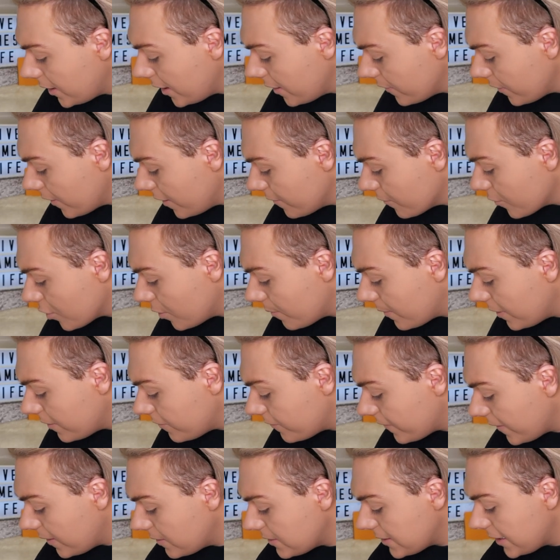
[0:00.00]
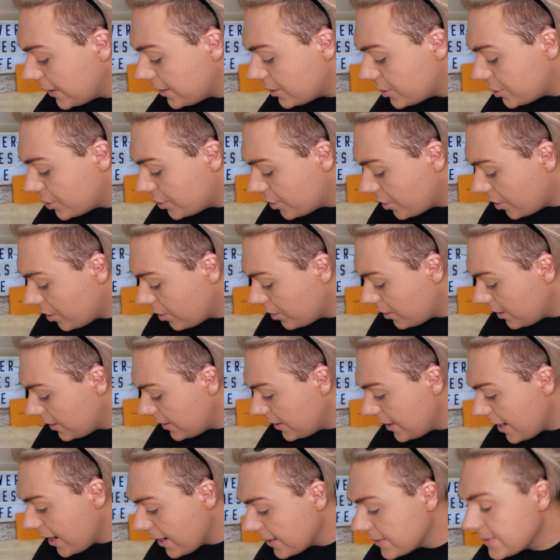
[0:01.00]
now that I've got my foundation
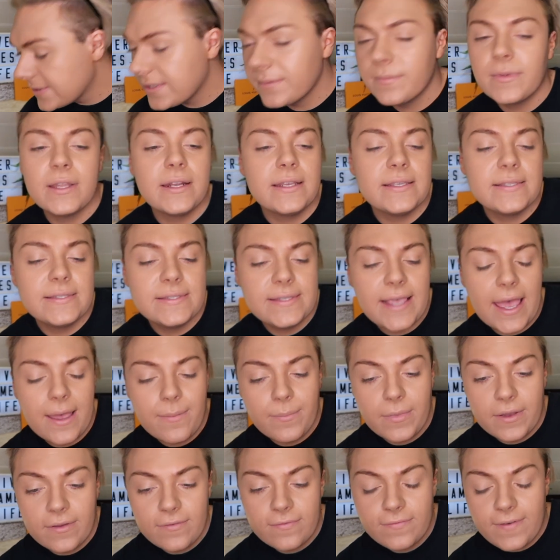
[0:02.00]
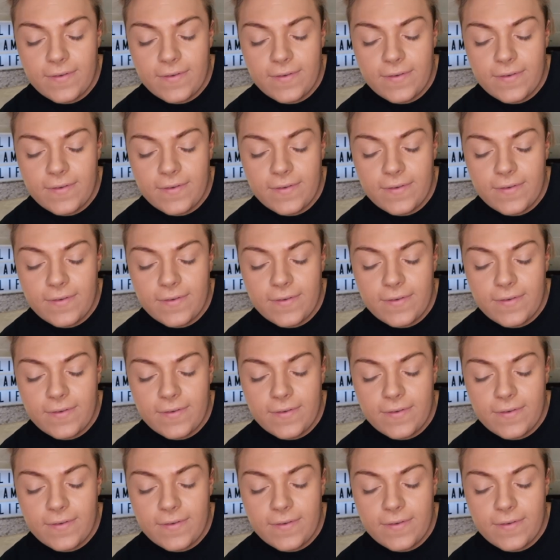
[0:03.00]
on, next I'm gonna set my